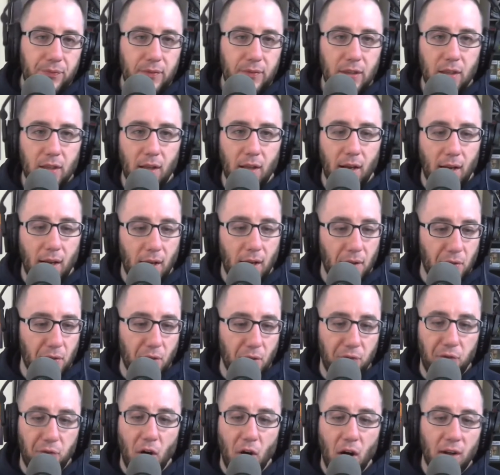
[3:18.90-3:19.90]

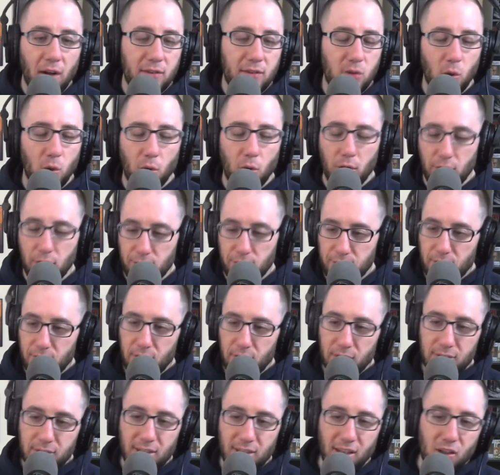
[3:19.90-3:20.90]
The Fall Tours.
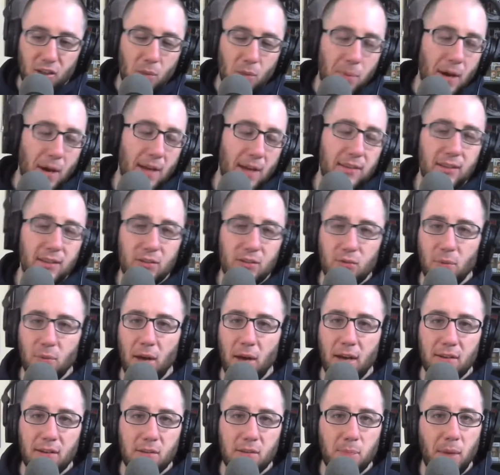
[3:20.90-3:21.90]
Psychopathics from
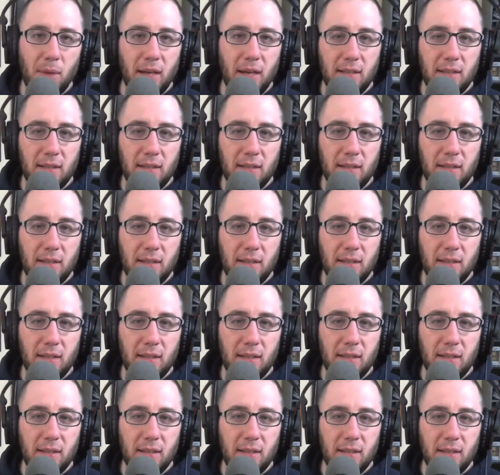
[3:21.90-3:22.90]
Outer Space.
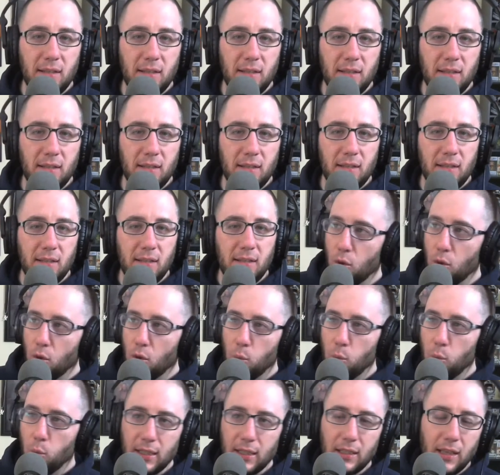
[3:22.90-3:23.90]
Or
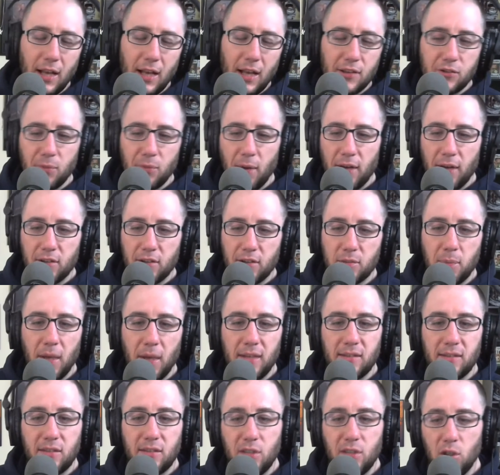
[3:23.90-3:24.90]
Wicked Clowns from Outer
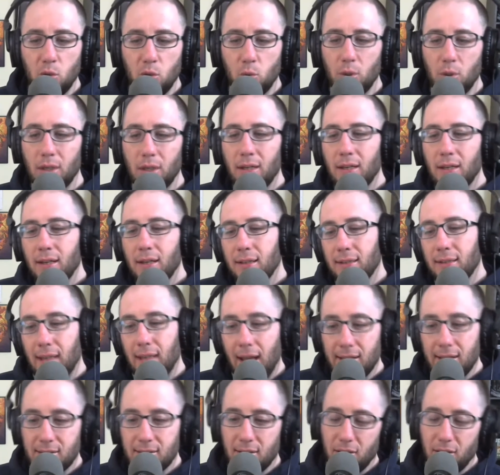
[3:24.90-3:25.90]
Space 2.
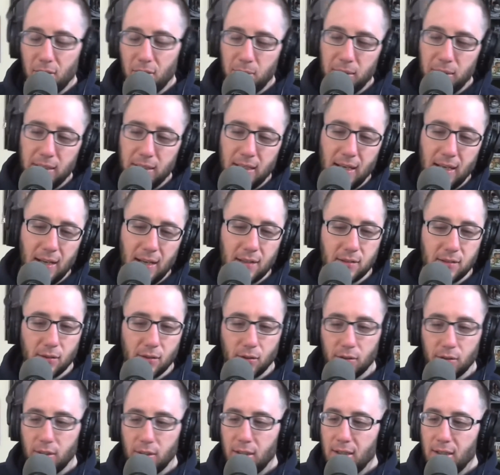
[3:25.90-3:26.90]
That's going to be
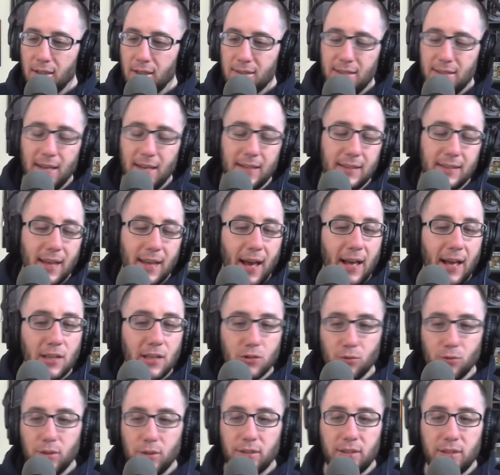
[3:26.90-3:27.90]
canceled. Tech N9ne's
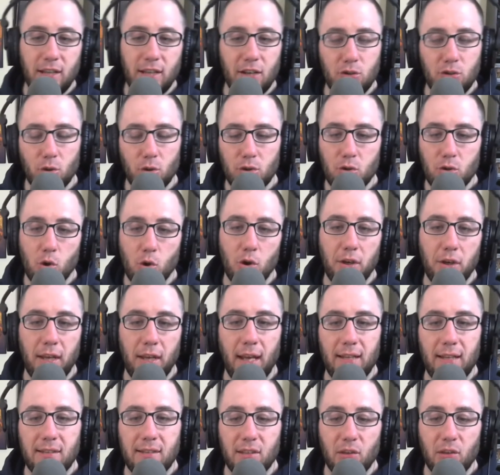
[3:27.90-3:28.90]
rescheduled tour
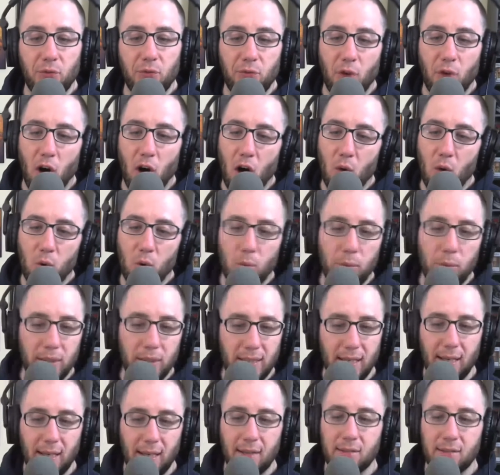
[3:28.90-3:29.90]
dates in the fall will be
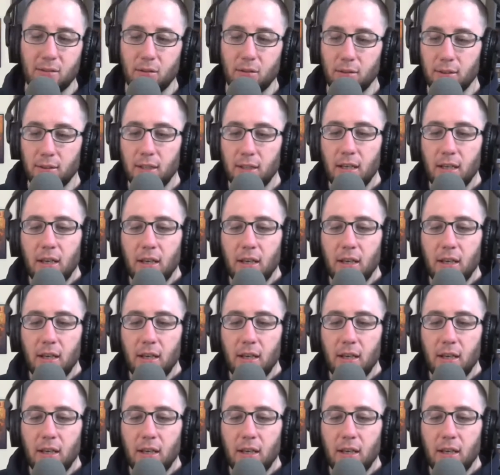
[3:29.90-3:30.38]
canceled.